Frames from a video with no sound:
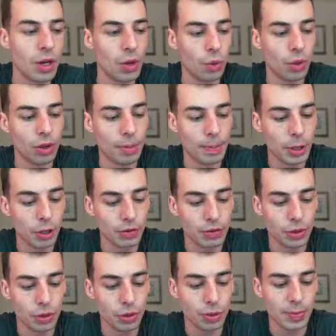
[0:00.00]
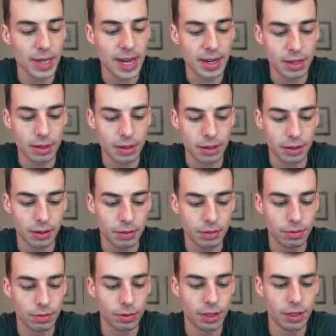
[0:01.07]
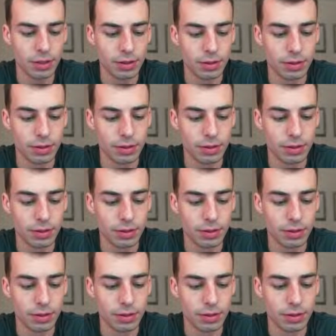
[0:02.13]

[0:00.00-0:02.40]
Well, the bigger of the two could be anything, right?